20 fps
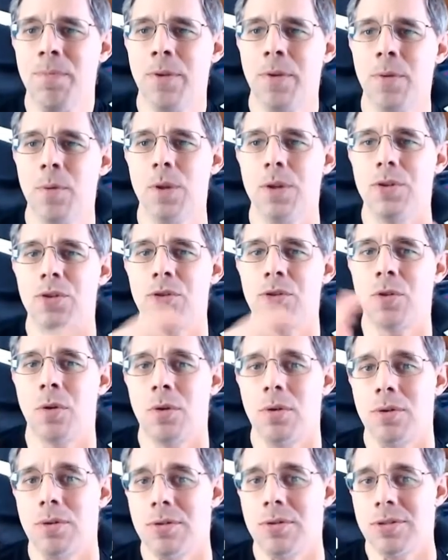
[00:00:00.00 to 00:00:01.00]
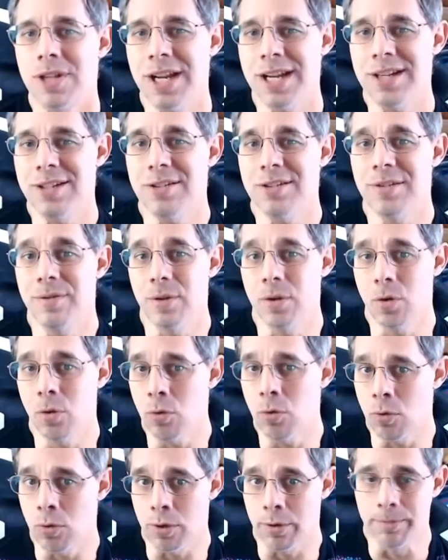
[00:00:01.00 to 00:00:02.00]
with a stronger taste of the
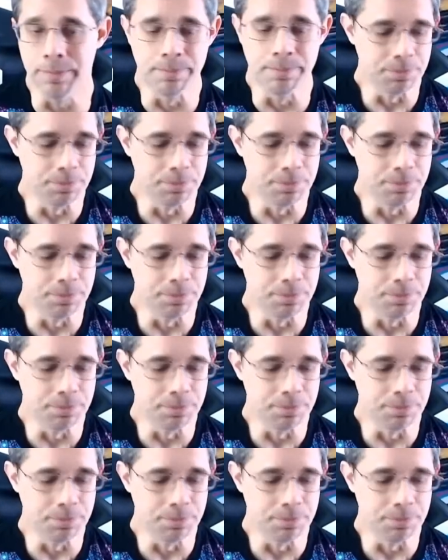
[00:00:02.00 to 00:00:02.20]
corn.